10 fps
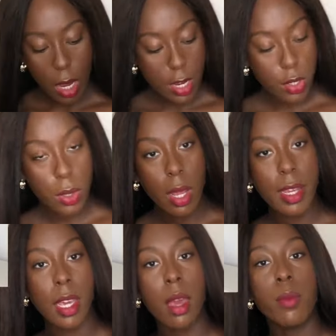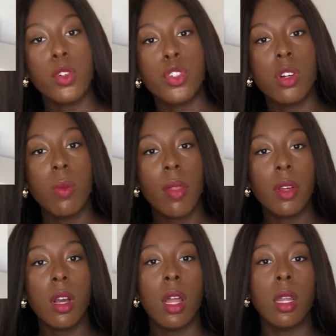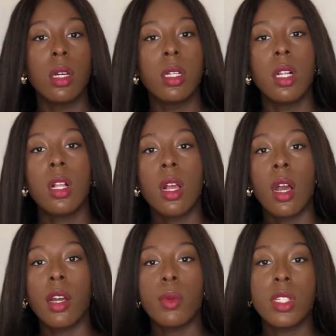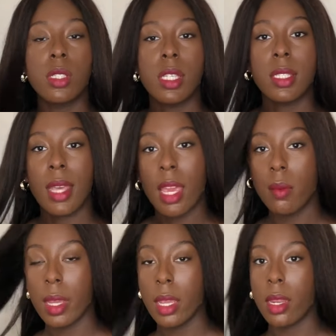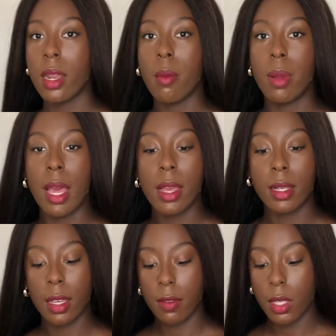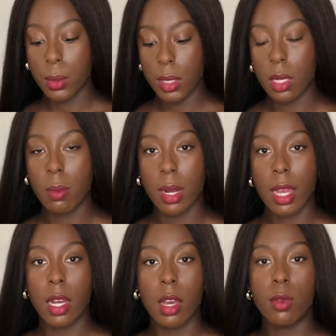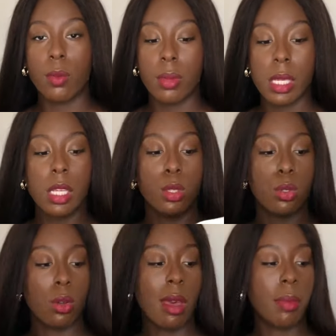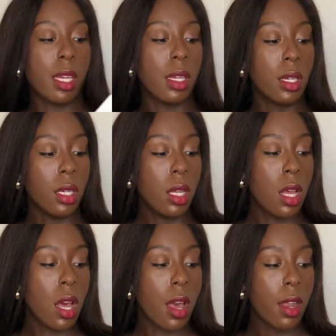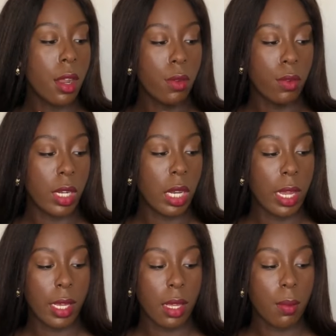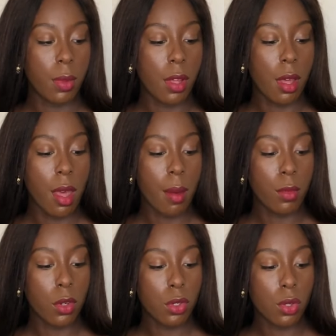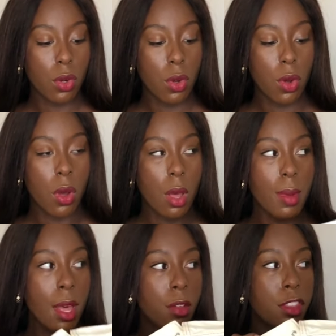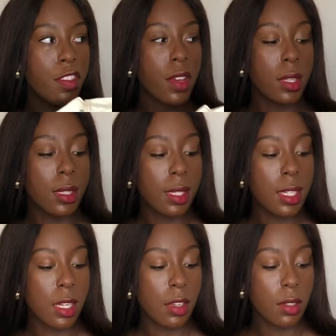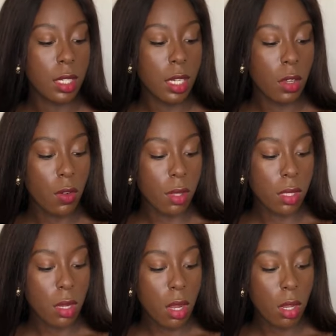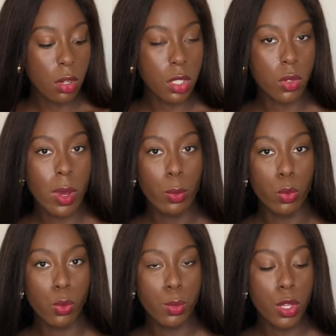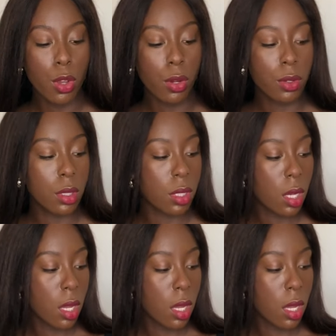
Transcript: I do like it. I'm not sure about the color. I wish this came in a black. If this was in a black, I would be so happy. and I would really like it, but I'm not sure about the versatility of this colour because it's quite warm toned,